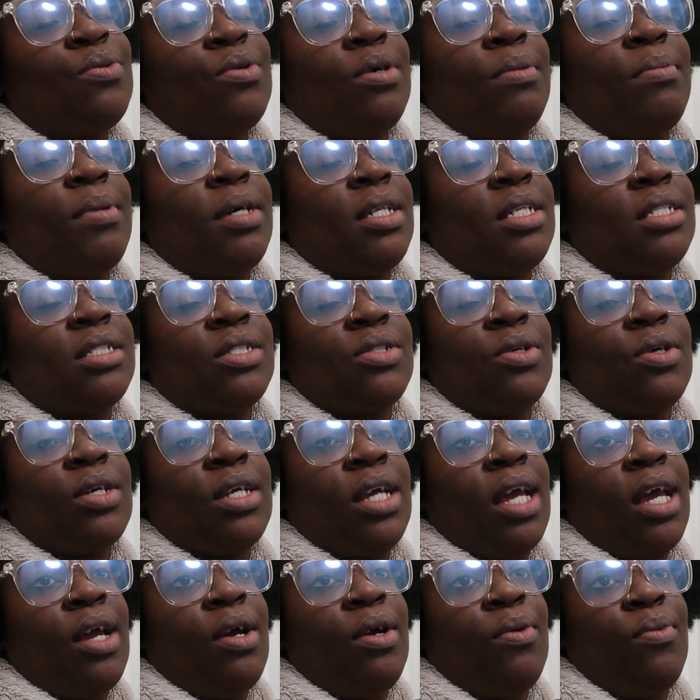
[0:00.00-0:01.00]
through it, but it's
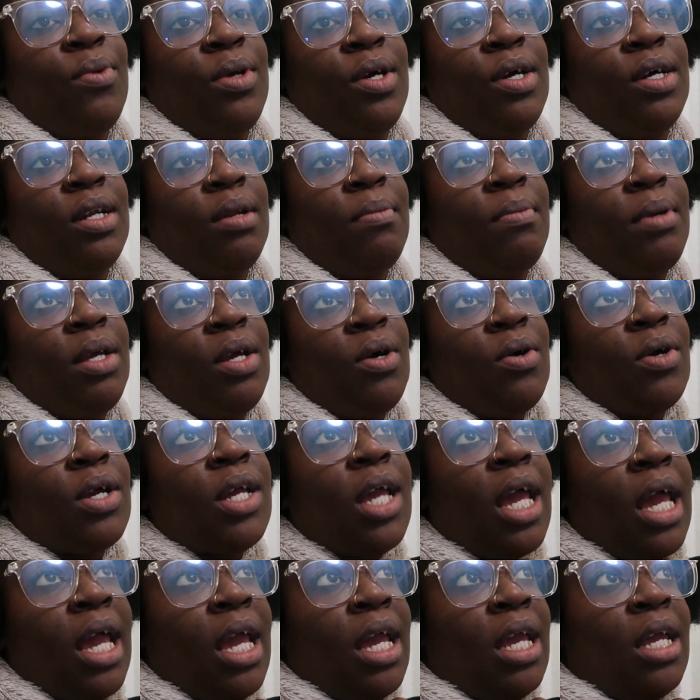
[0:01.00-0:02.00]
okay. We're gonna be
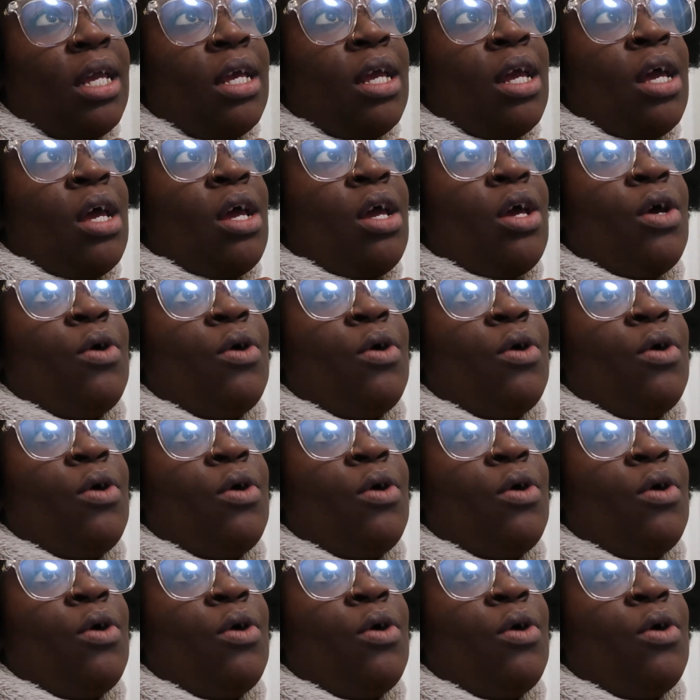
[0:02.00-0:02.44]
okay.